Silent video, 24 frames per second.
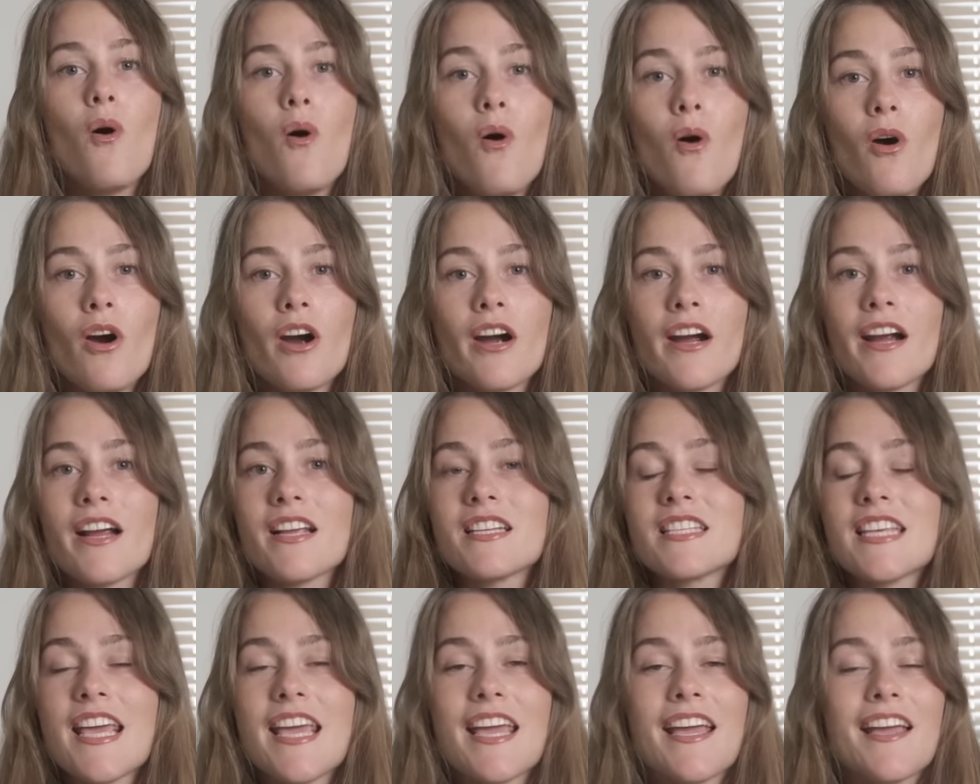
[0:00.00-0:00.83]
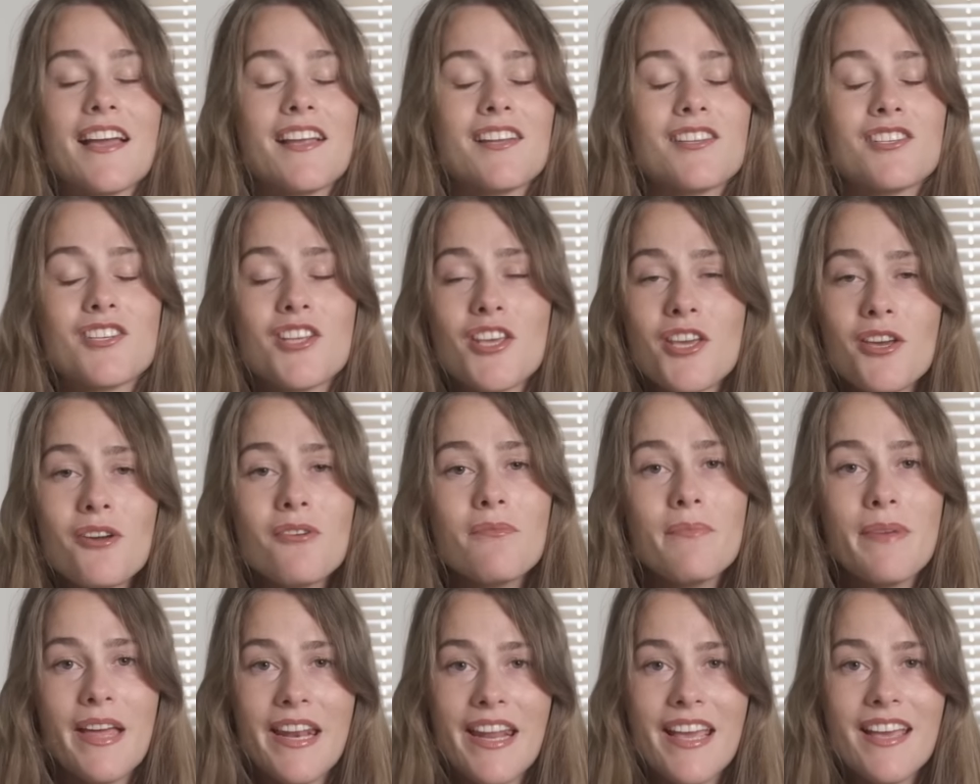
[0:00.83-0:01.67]
or take 2
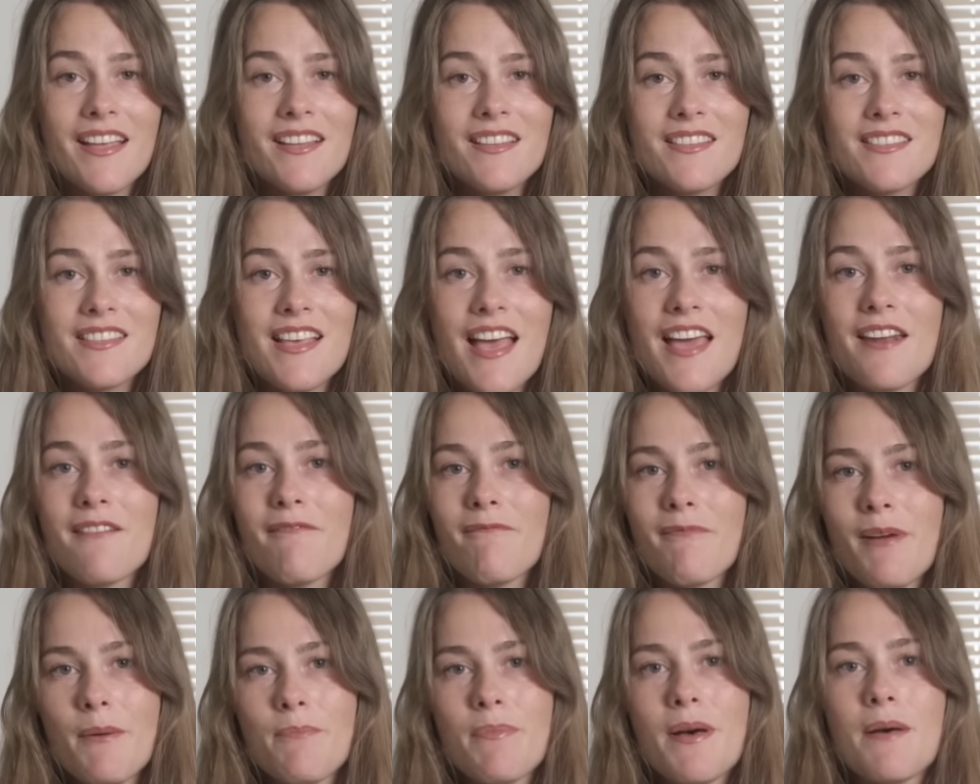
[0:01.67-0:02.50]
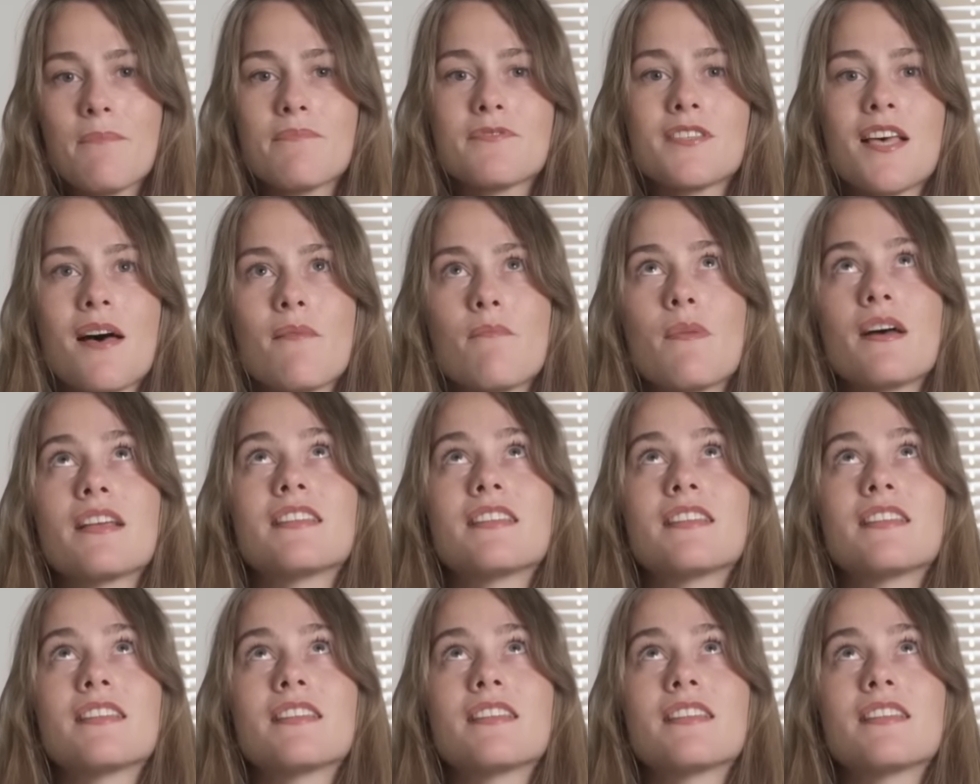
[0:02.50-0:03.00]
minutes and whip up some